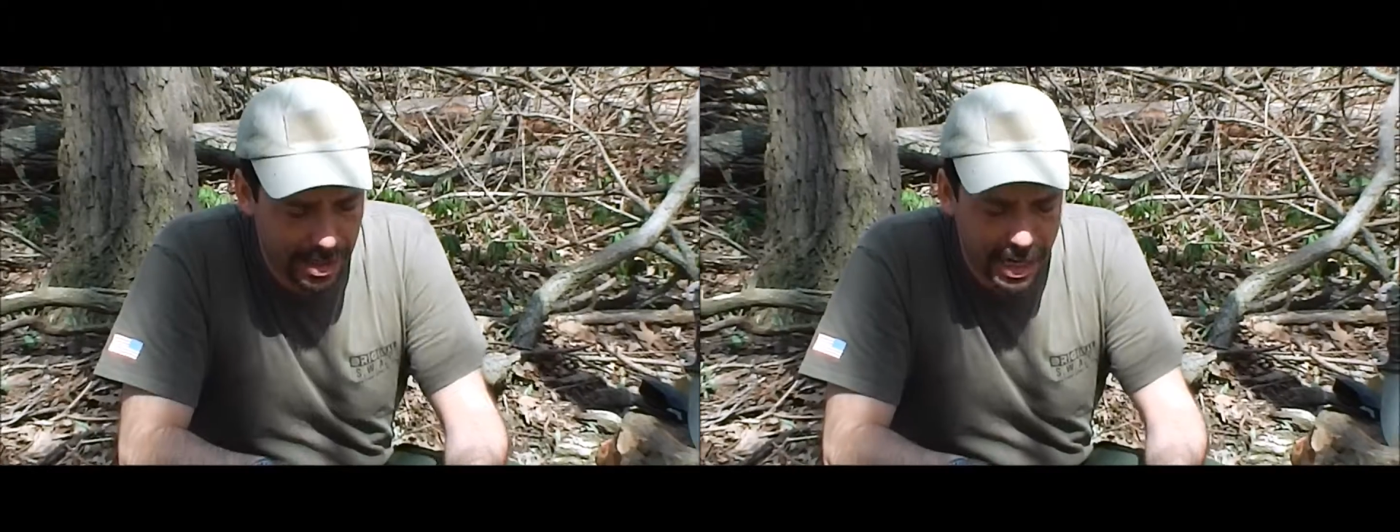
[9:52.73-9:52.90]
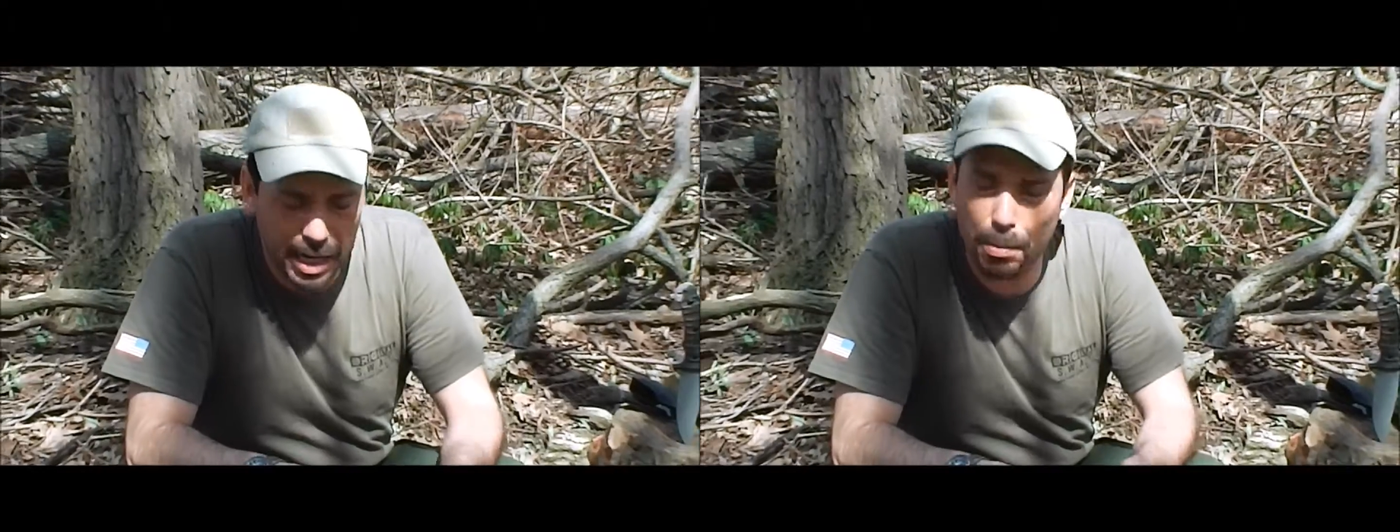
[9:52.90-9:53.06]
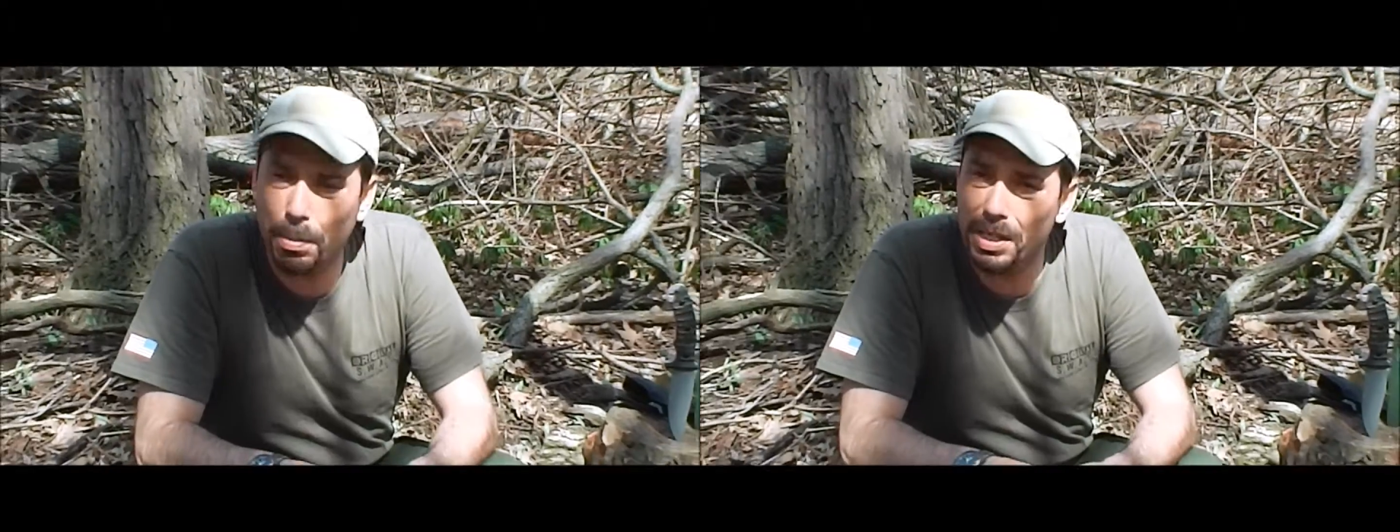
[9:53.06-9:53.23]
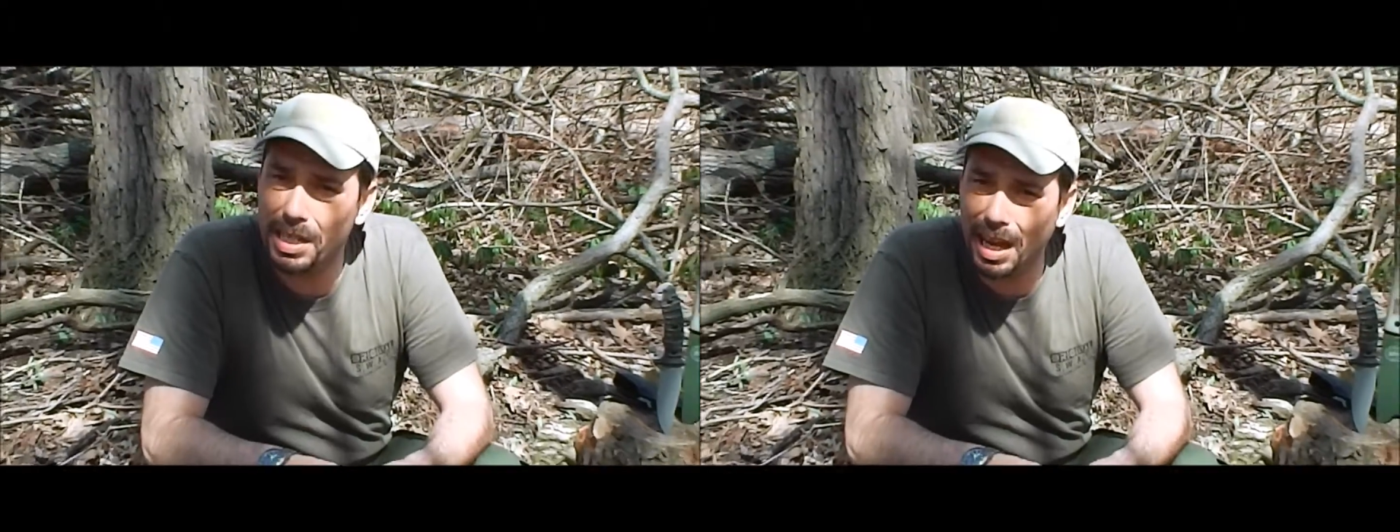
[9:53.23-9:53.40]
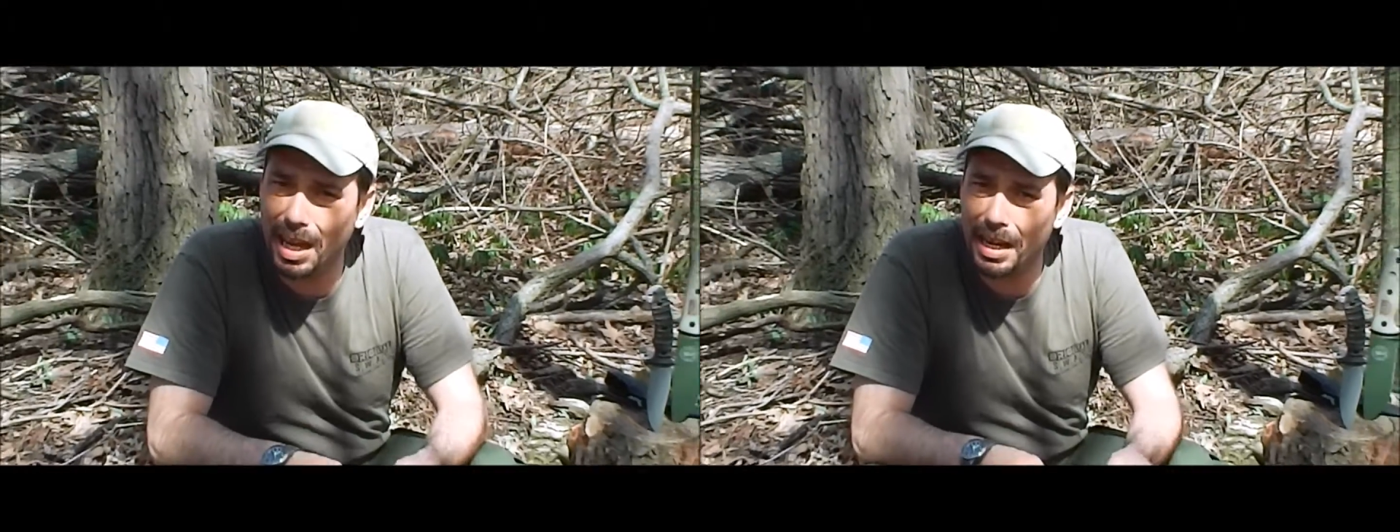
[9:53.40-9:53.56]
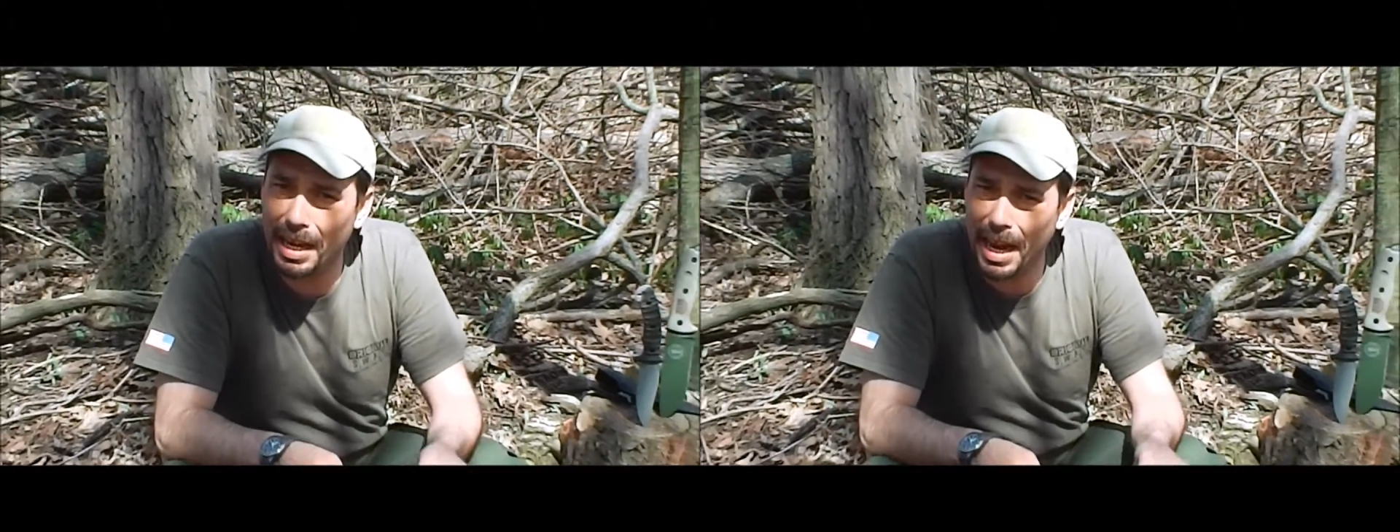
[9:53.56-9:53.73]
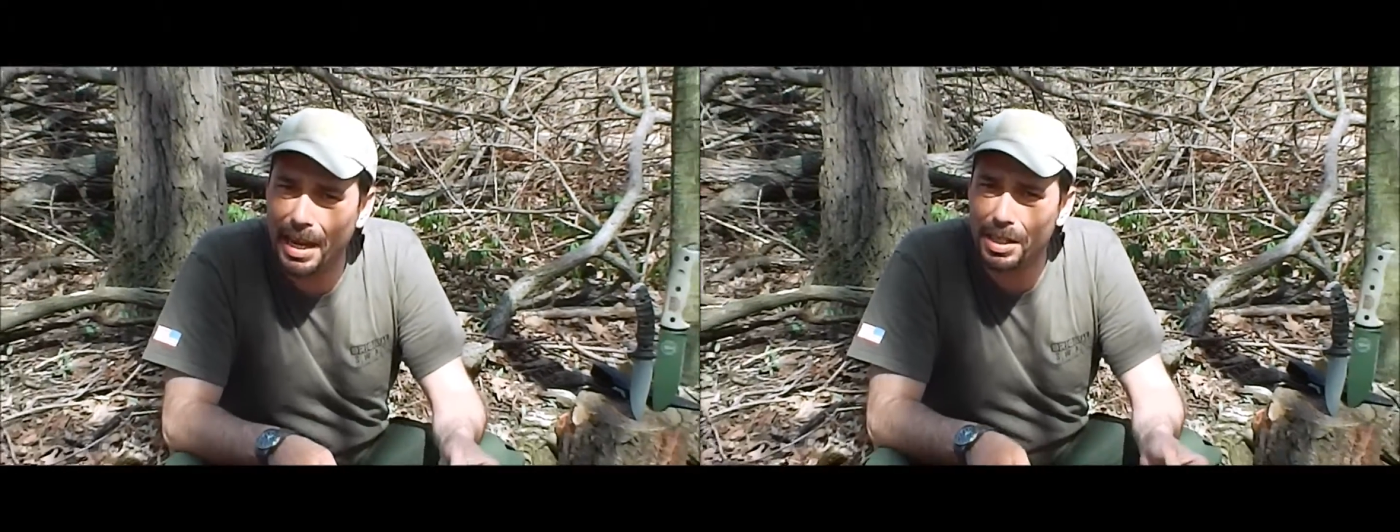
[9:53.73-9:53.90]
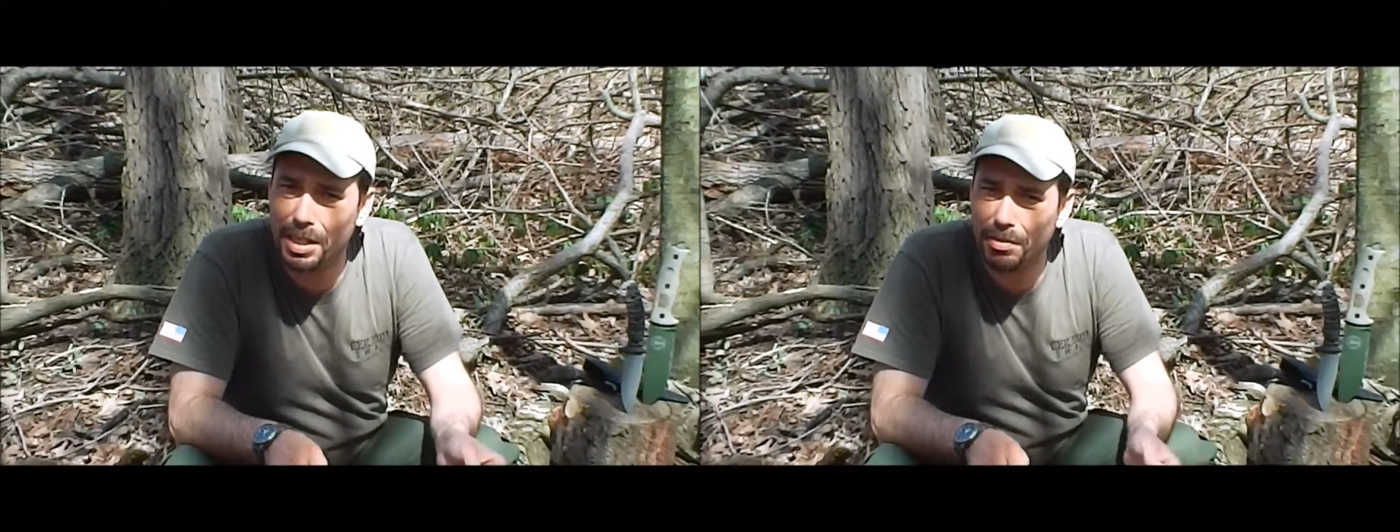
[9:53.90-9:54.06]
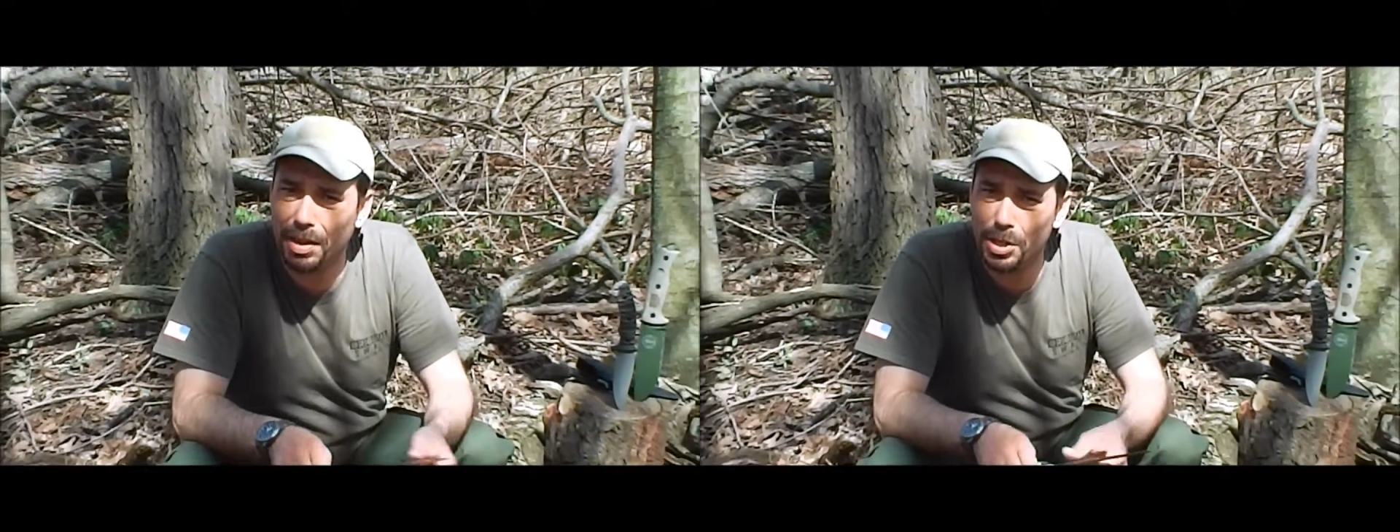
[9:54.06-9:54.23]
take batoning
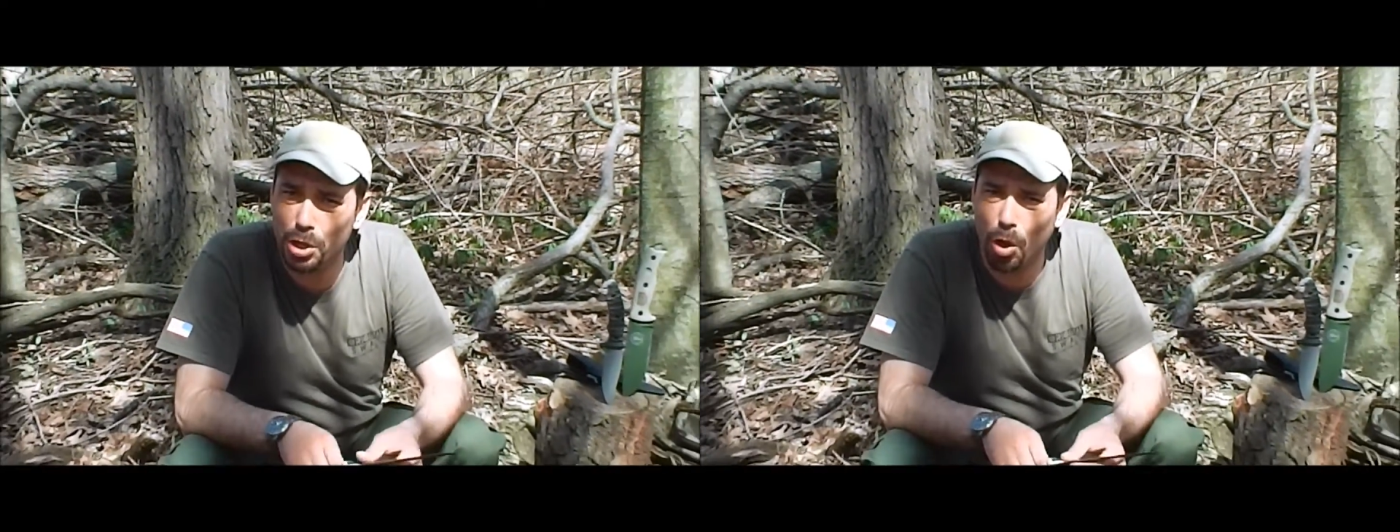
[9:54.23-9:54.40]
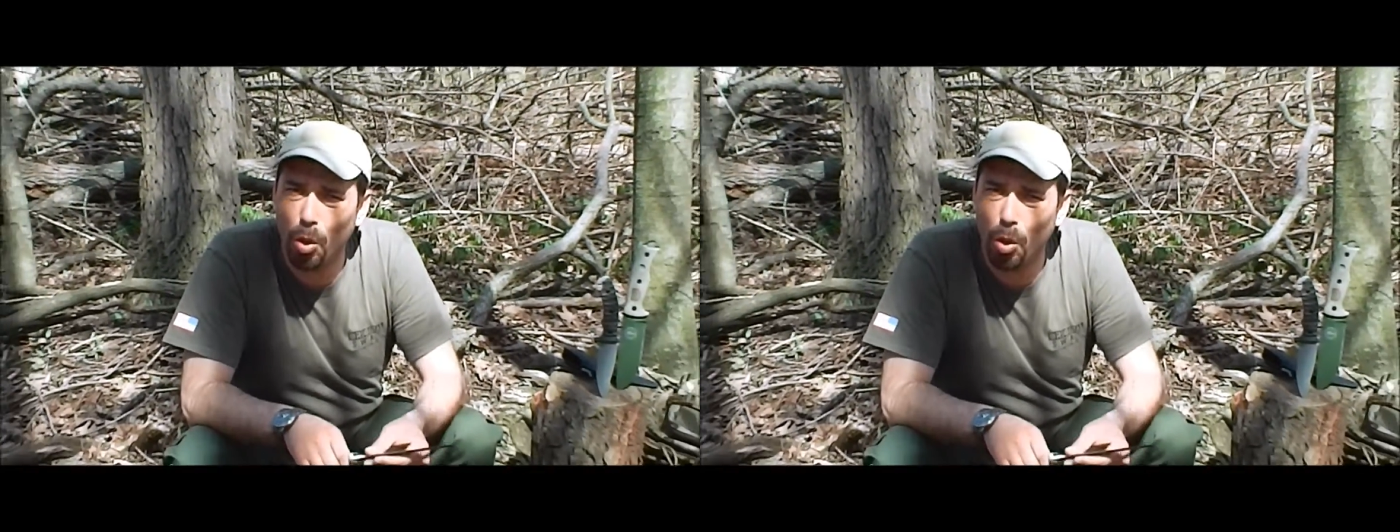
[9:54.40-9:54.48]
activities